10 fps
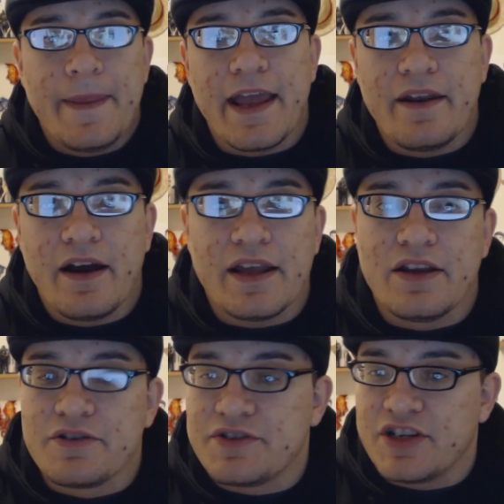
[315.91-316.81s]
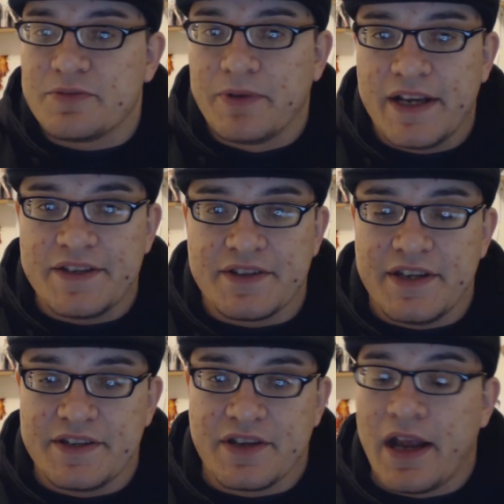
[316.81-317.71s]
And he goes and he explains that
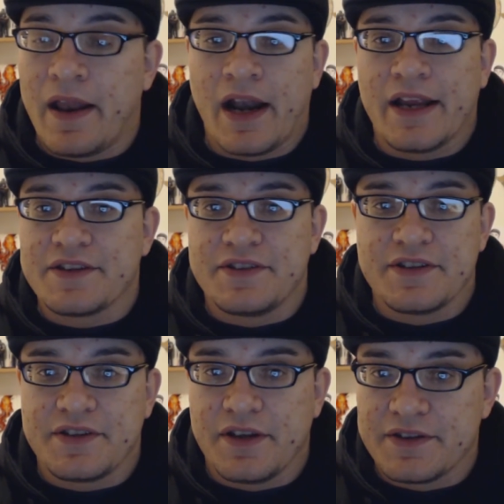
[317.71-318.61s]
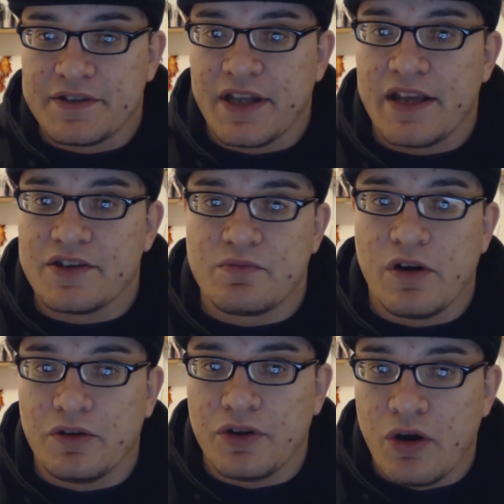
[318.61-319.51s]
these, and I guess this land is
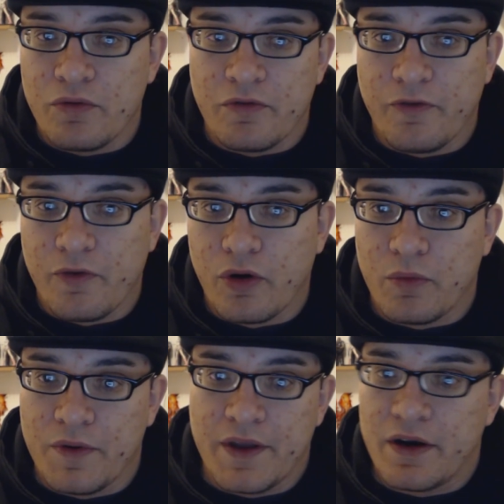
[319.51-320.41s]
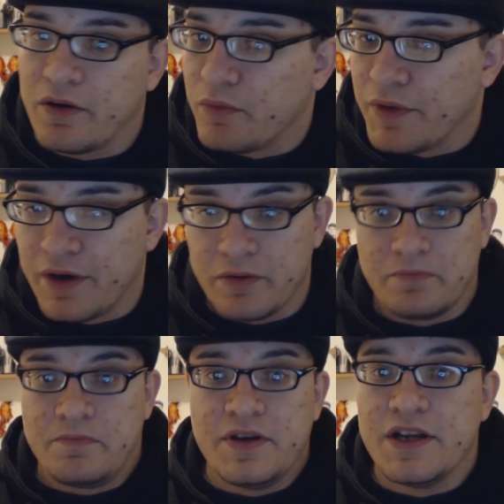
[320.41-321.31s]
well known for when their
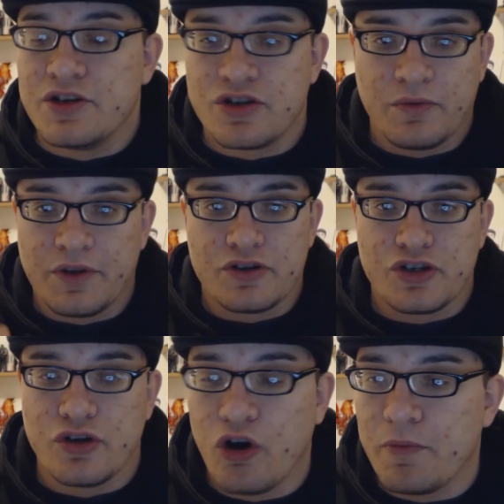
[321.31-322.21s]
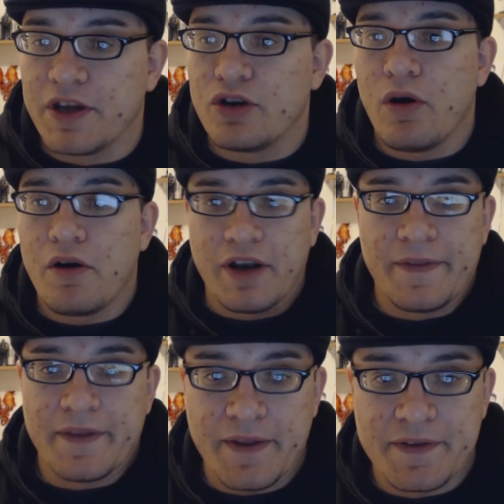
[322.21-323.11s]
shinobi go out
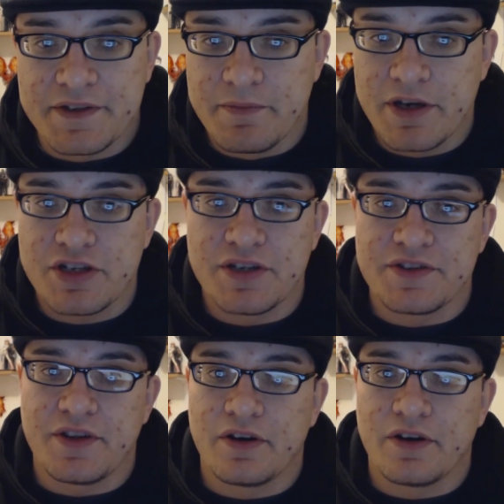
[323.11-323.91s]
on these missions,